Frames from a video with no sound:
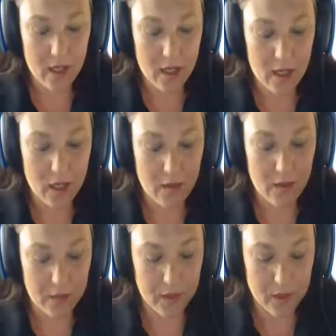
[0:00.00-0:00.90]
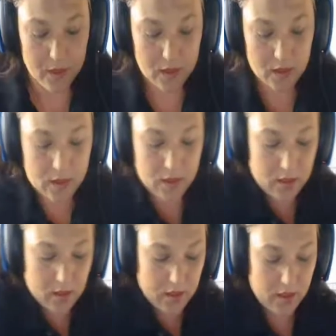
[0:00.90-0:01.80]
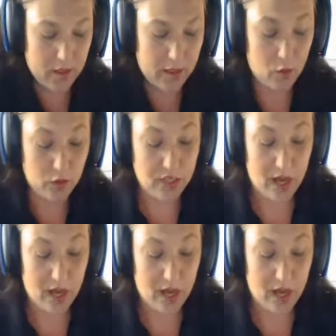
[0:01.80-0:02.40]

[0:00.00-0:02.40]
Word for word: Um... And, of course,